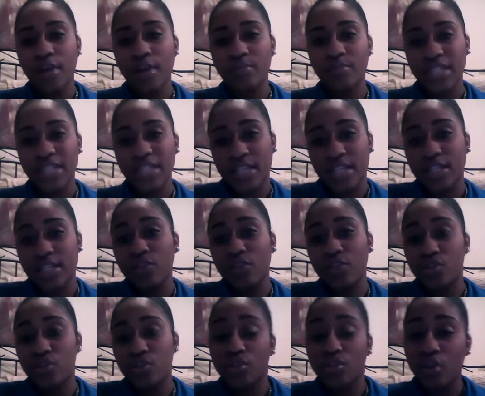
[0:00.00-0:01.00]
says that you
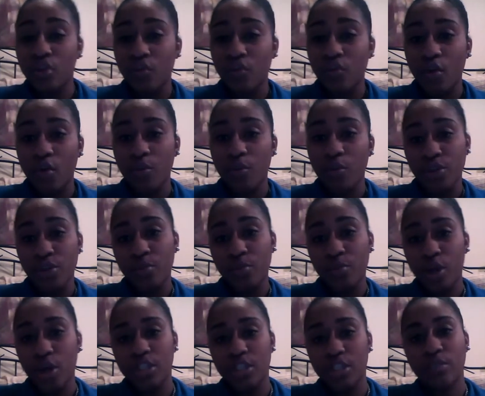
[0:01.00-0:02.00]
should look for when you
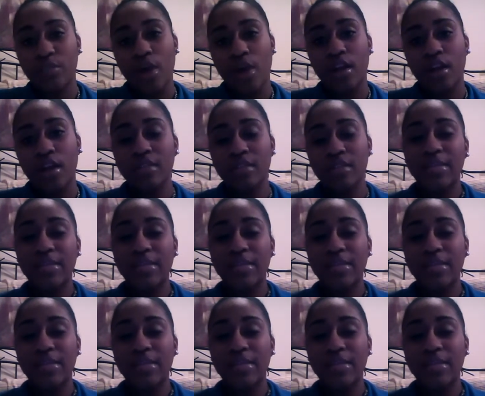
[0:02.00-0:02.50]
purchase products.